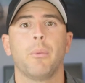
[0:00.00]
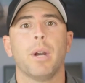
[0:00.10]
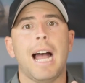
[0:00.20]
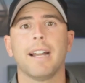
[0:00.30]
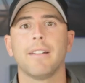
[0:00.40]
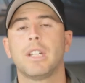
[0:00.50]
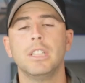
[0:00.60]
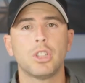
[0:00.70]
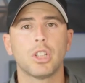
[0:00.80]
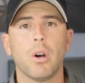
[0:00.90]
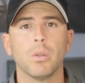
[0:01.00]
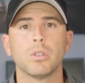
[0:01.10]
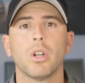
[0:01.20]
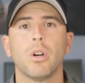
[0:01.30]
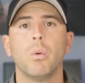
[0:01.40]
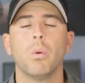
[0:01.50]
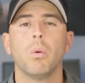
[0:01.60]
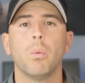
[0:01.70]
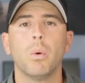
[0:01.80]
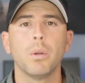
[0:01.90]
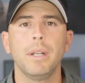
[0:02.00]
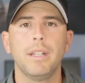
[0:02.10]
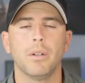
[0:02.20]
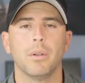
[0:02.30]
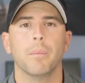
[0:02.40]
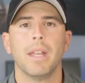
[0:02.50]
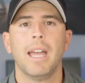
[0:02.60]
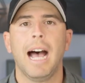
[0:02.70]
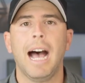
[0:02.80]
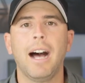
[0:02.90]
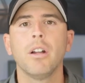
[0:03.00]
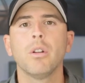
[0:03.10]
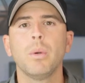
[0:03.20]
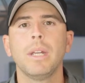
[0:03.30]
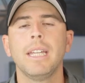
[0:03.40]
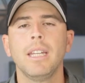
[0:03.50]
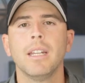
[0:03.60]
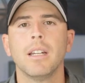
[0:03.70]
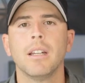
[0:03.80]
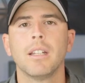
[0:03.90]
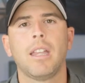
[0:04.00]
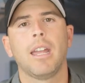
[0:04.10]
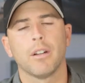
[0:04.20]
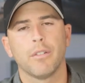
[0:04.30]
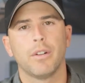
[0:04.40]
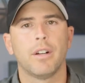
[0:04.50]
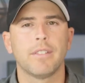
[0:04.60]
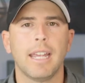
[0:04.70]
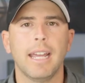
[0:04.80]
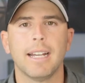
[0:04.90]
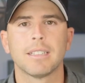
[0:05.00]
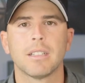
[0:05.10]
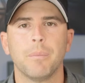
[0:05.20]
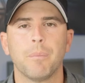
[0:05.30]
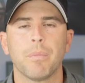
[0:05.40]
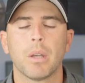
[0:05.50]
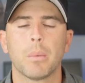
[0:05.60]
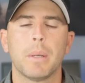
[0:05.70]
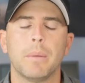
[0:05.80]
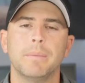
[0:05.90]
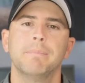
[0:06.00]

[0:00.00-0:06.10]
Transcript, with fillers: we're out of control. So, what do we do? How do we take our foot off the gas? Well,